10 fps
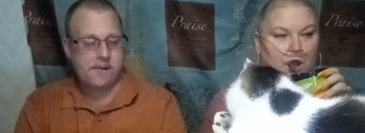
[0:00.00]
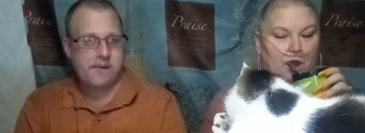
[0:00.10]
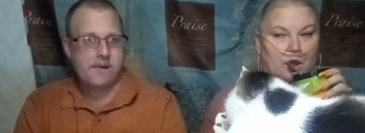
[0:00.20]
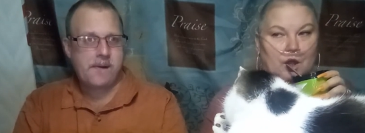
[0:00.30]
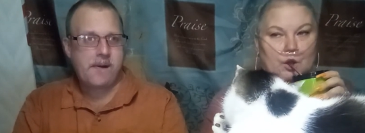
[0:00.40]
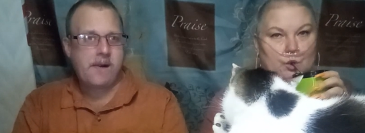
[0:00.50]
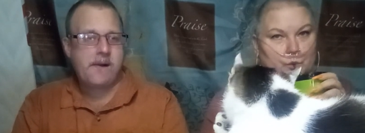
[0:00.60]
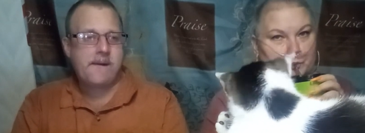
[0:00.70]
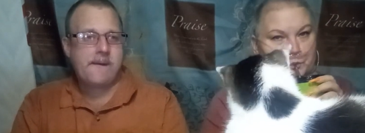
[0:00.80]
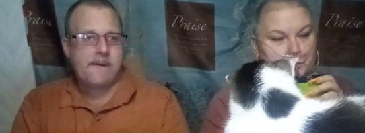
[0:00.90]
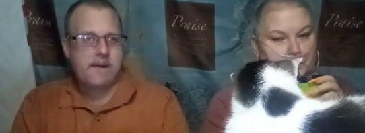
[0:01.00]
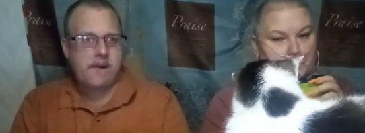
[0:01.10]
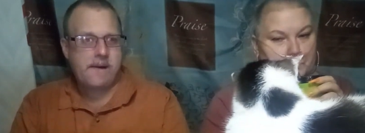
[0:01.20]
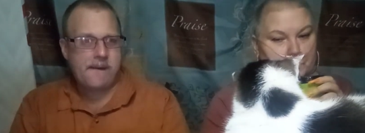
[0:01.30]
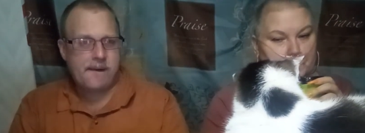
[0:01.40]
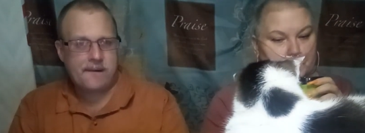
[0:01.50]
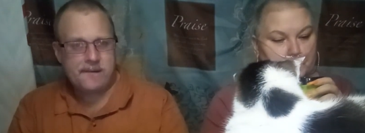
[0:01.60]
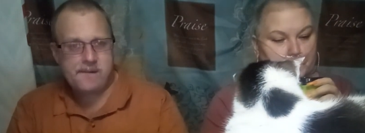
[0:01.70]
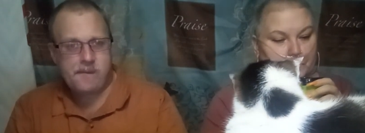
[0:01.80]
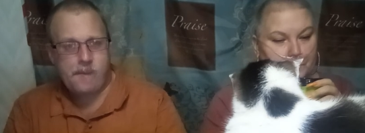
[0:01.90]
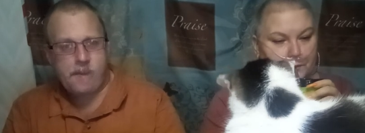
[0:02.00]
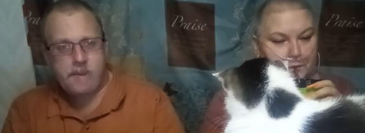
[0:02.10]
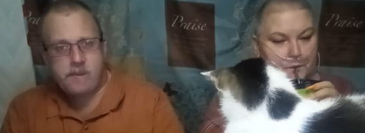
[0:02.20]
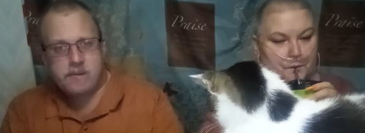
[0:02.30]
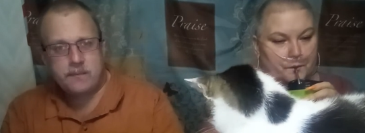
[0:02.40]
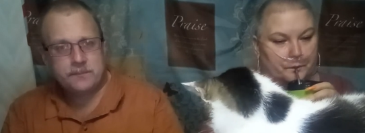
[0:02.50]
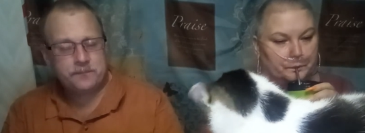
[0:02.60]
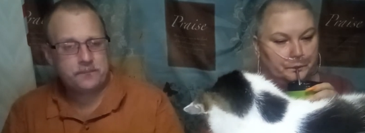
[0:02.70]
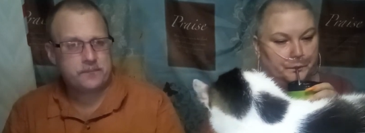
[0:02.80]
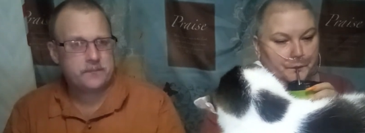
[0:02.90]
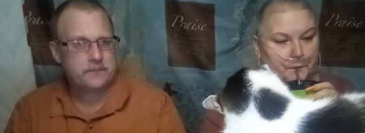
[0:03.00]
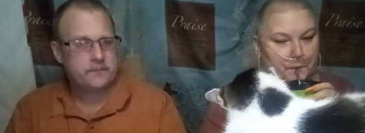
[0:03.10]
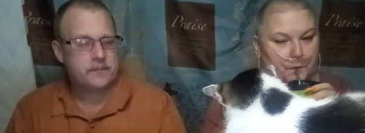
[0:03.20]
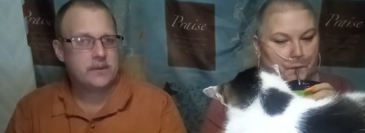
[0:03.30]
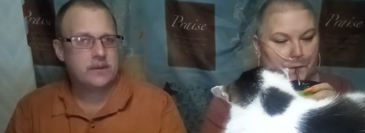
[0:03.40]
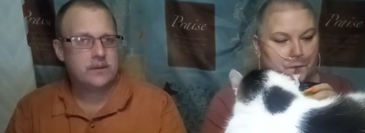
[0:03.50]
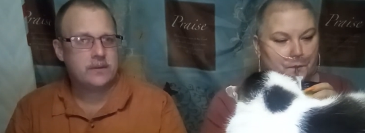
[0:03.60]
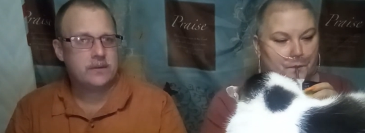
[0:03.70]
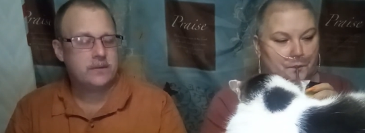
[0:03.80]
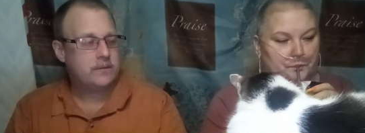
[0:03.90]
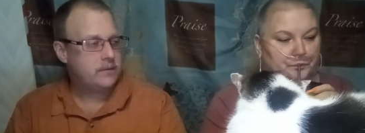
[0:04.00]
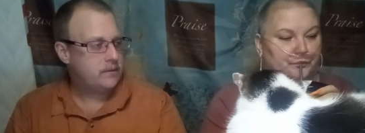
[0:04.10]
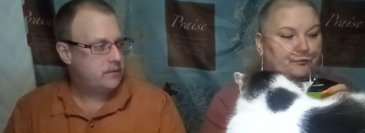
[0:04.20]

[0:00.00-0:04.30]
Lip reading: Nothing is said.